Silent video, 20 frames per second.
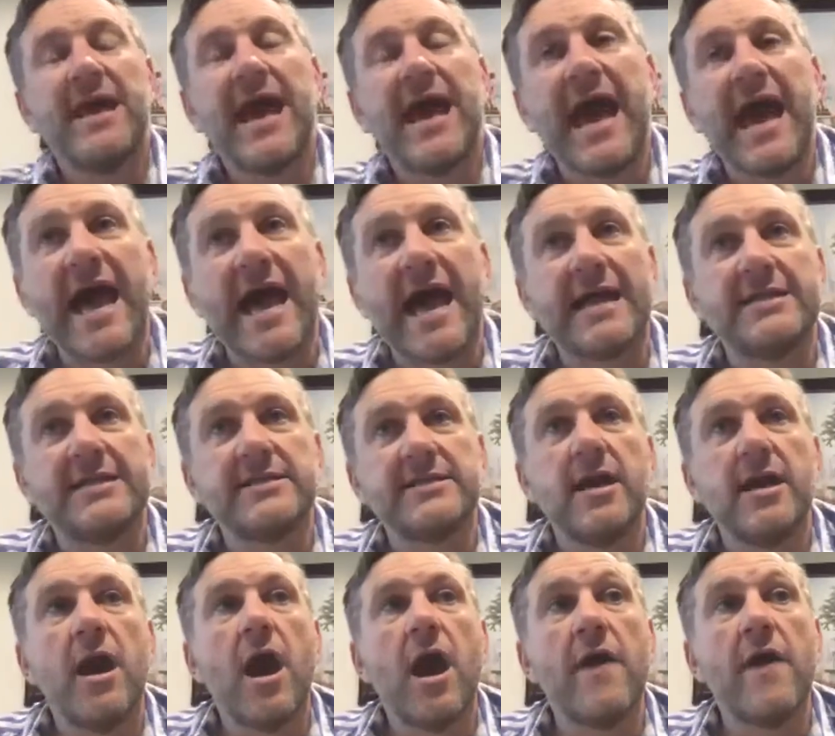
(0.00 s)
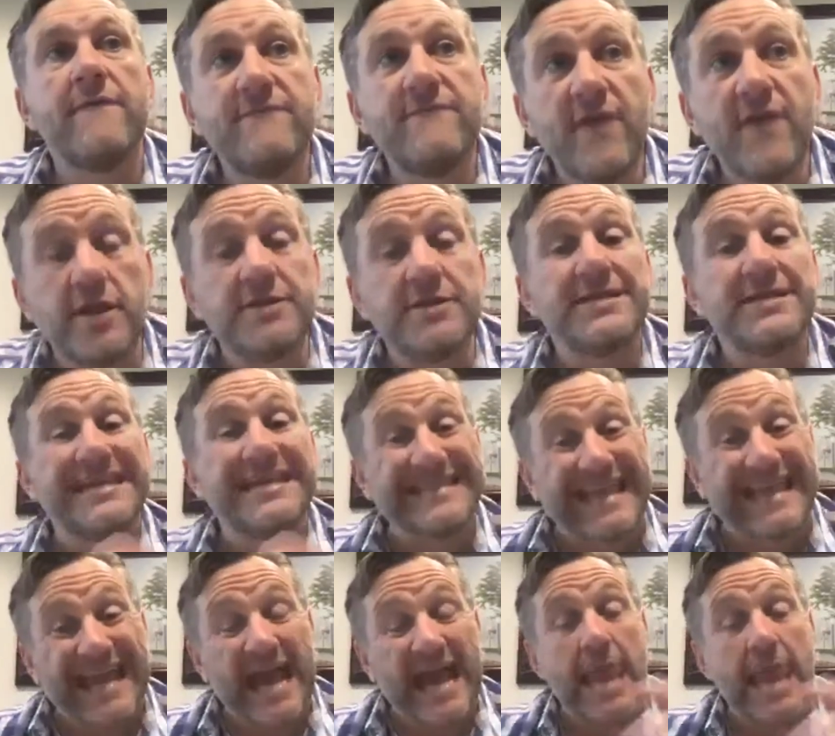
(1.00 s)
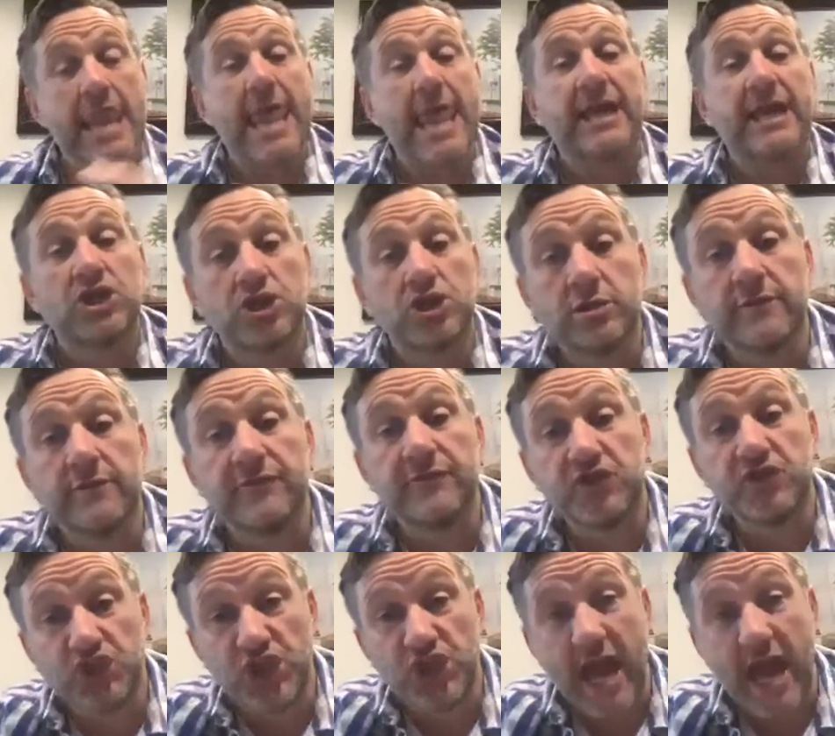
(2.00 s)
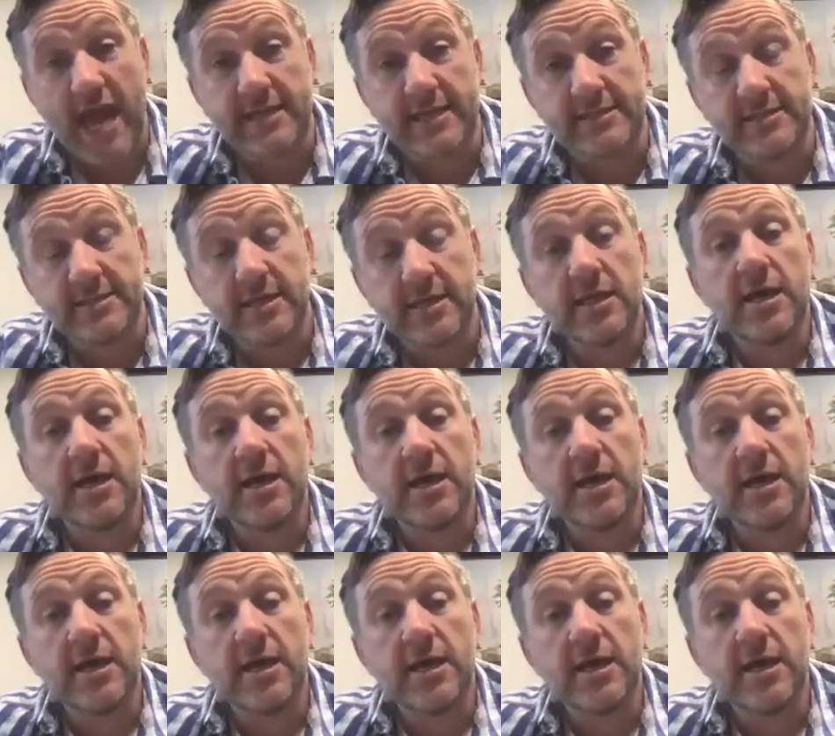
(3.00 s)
And a fund is a collection of shares.